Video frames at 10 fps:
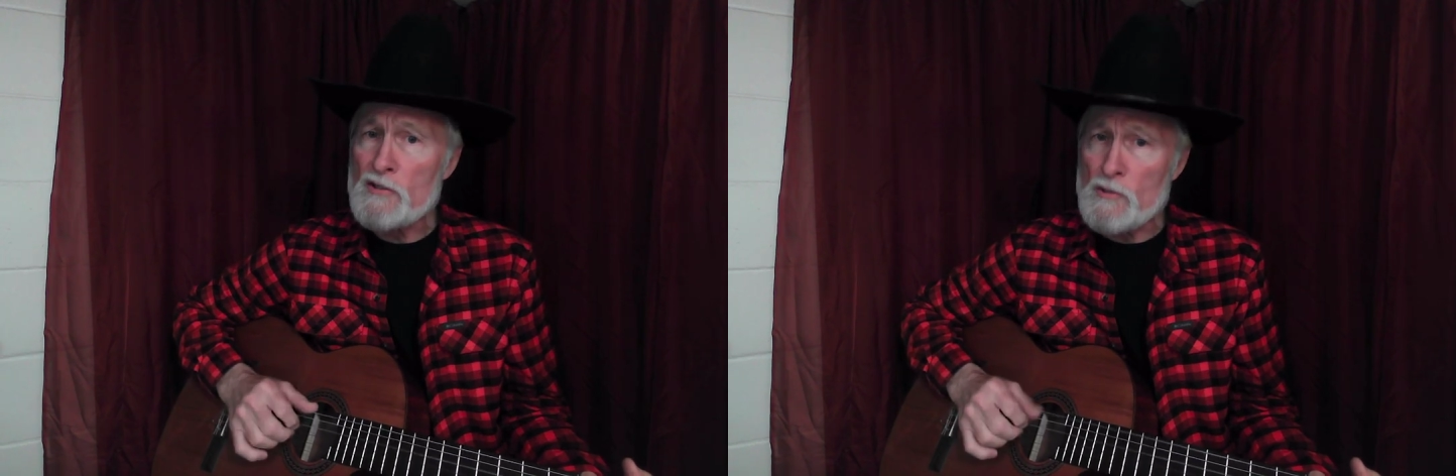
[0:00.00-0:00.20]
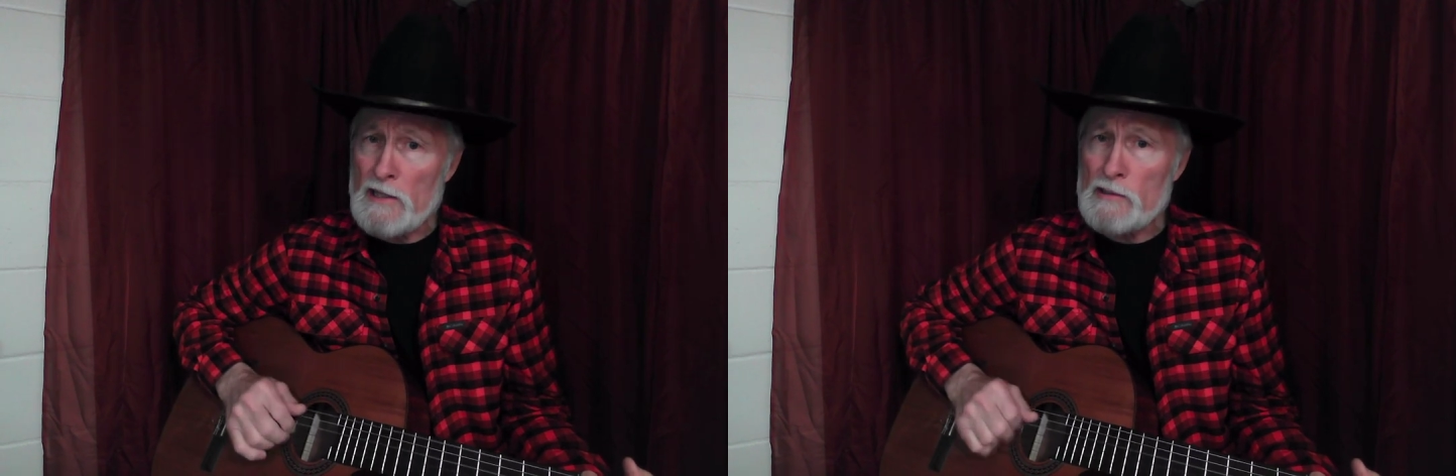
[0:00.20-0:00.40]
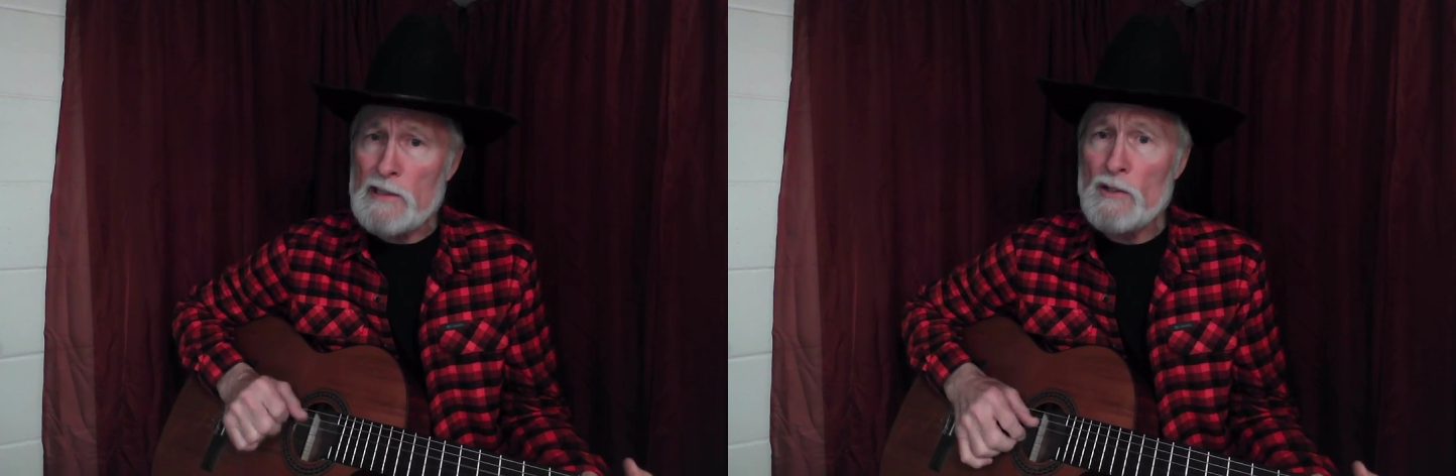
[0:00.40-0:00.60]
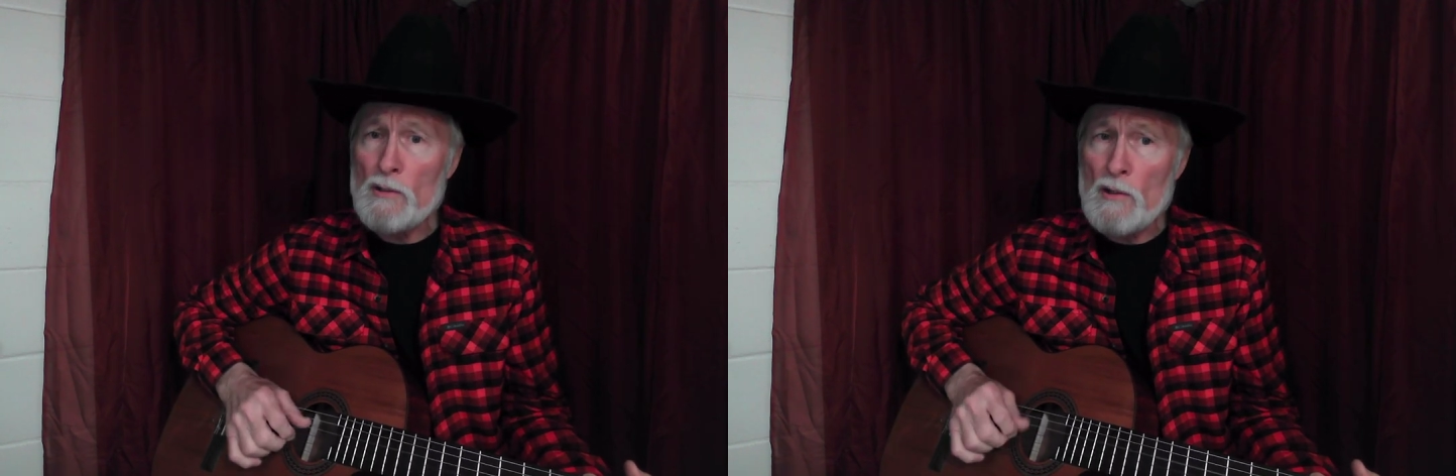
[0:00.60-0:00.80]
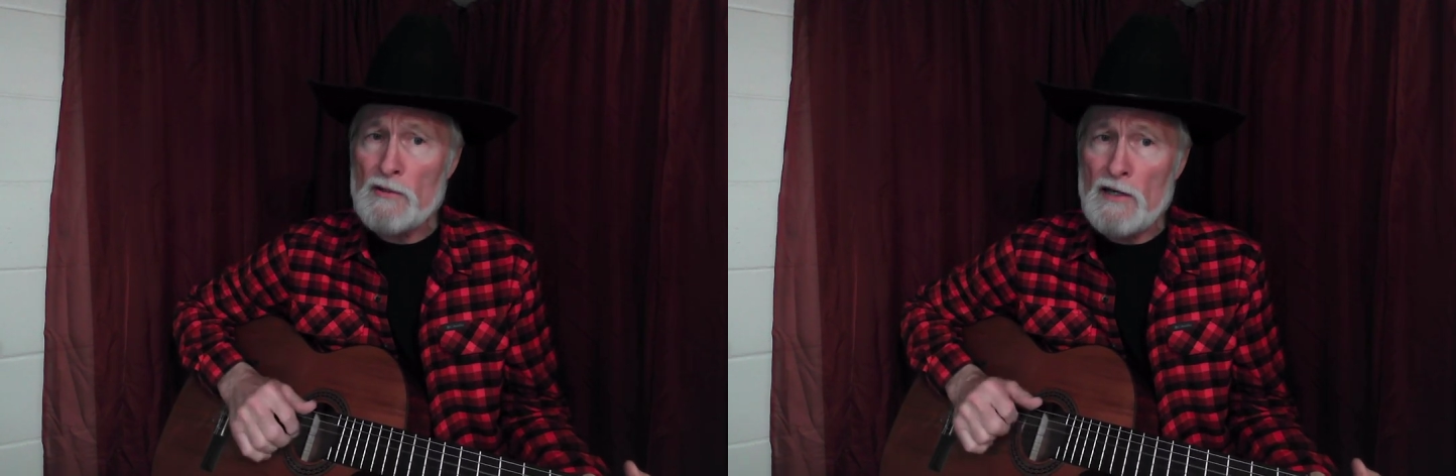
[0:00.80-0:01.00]
trailer in
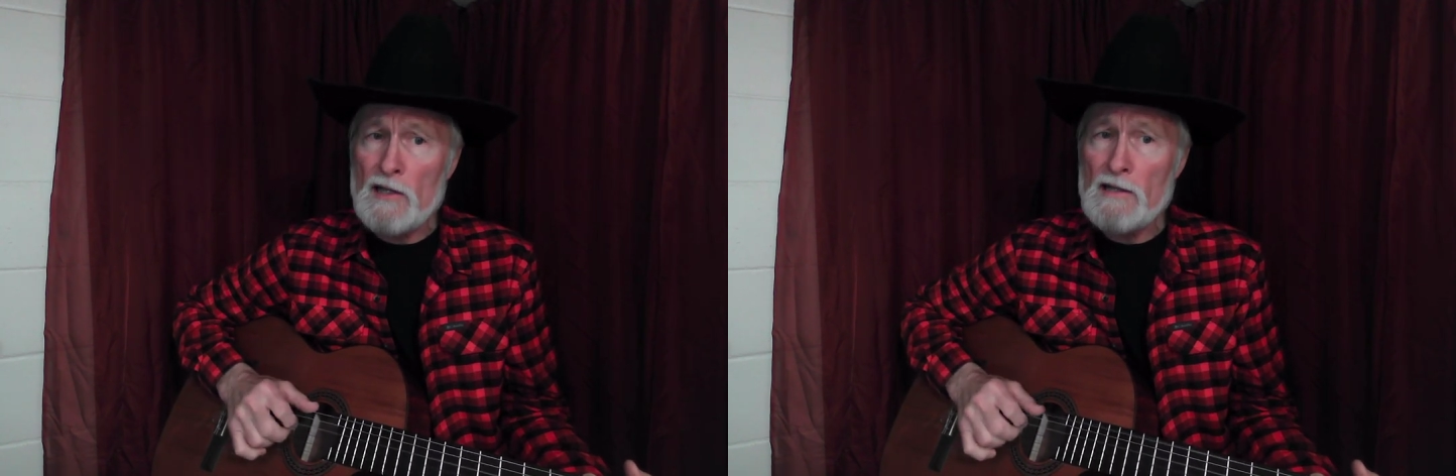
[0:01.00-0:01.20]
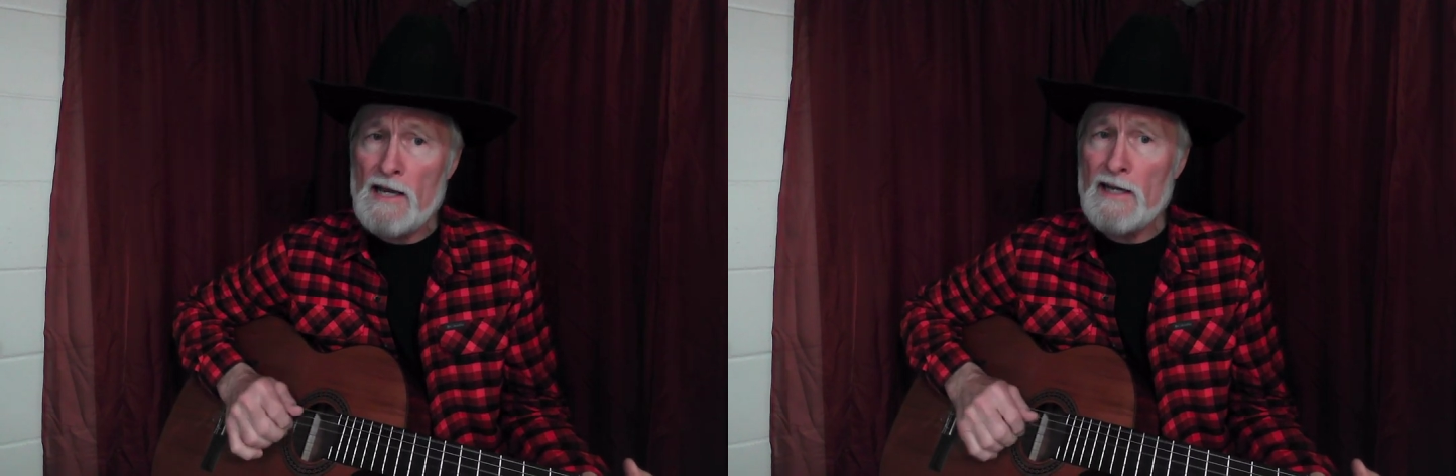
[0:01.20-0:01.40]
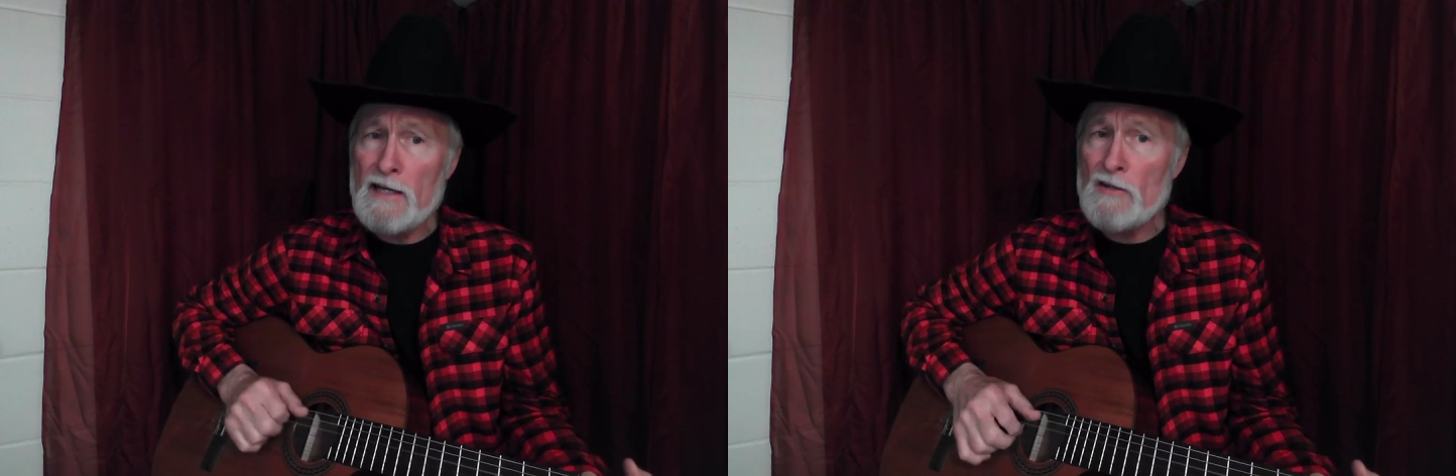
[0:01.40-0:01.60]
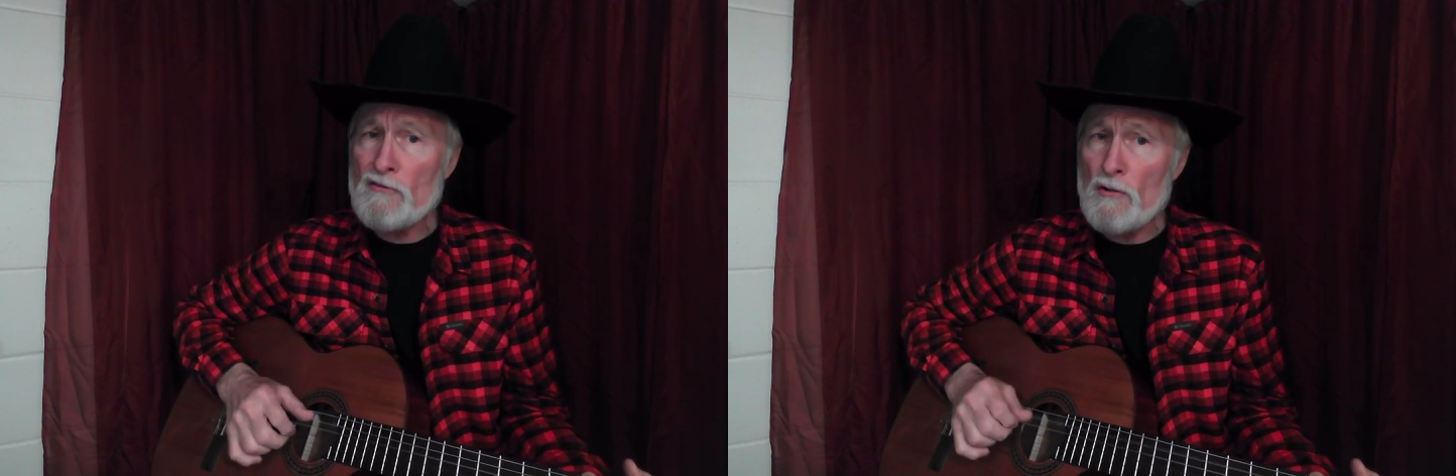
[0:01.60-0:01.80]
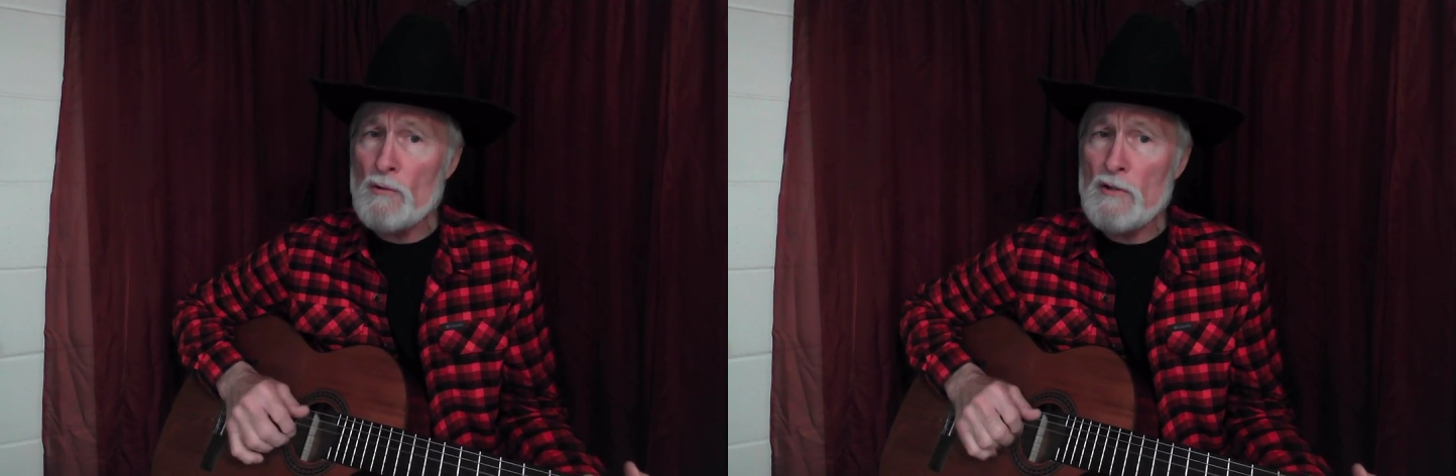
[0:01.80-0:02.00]
North Carolina
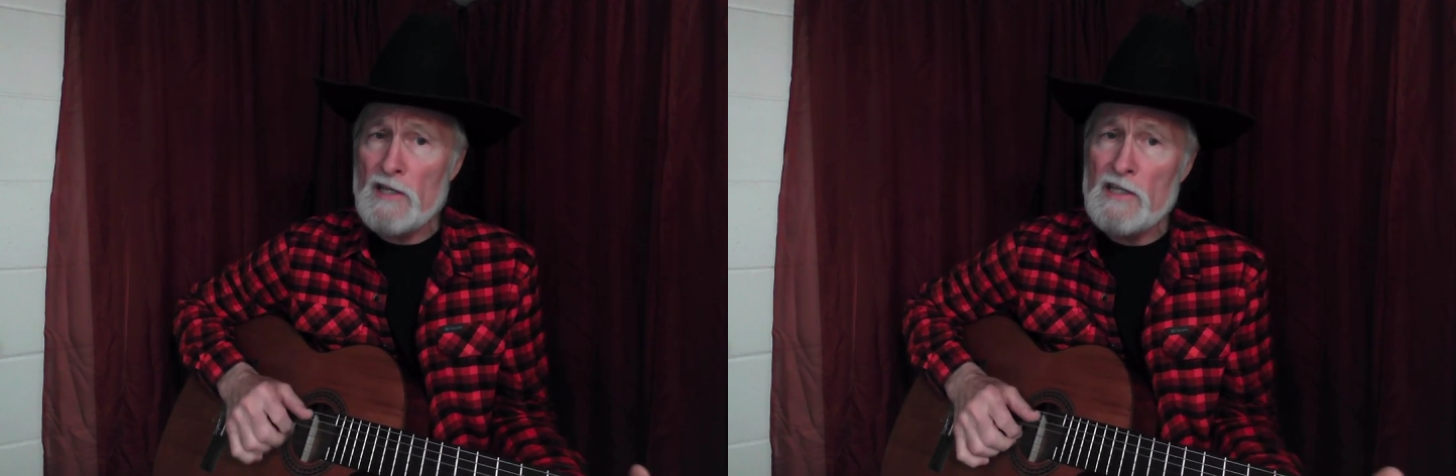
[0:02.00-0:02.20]
so that